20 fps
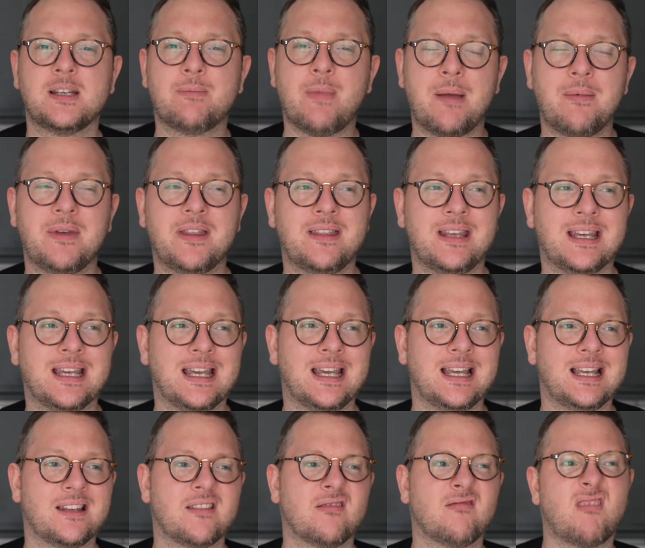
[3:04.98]
you might be
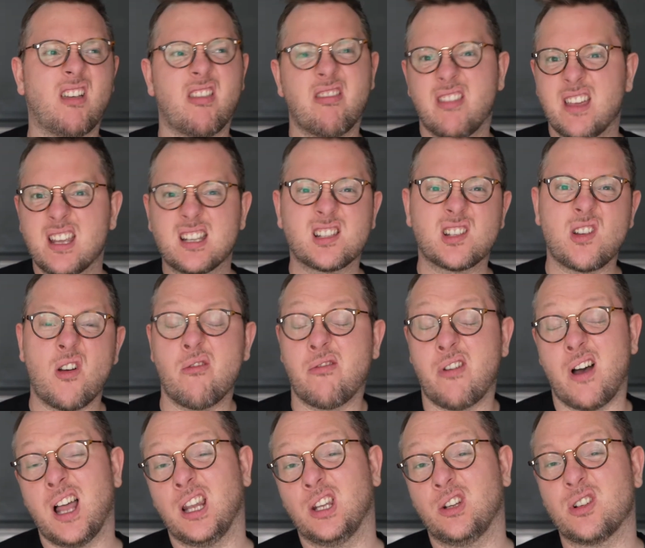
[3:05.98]
thinking that this so
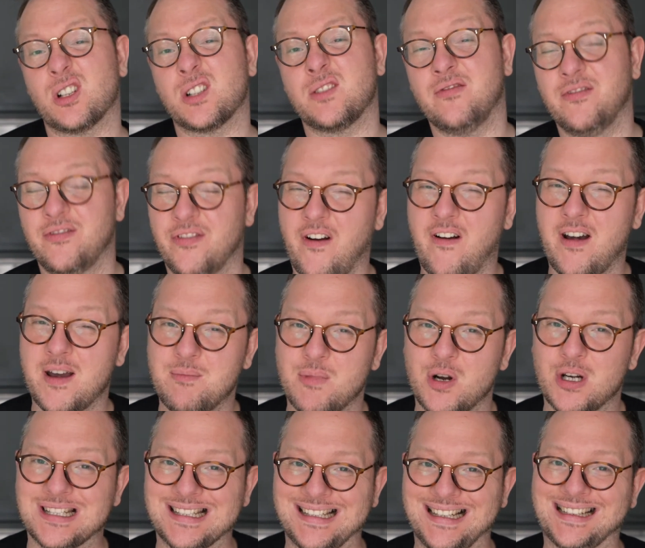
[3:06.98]
far looks very
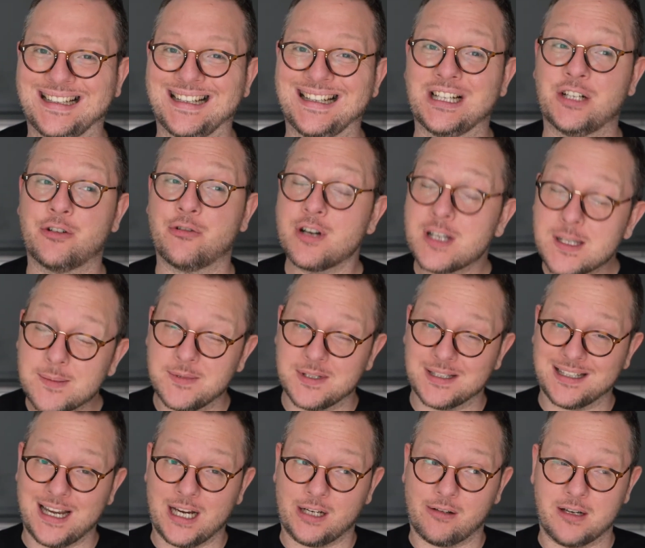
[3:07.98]
much like a Christmas
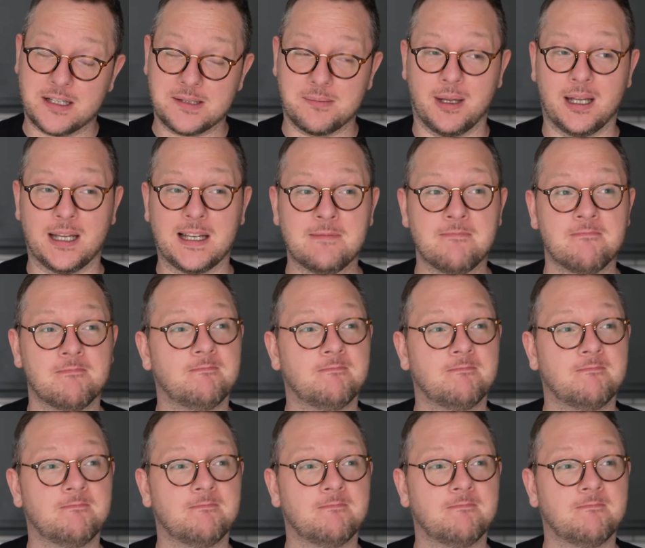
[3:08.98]
cake recipe.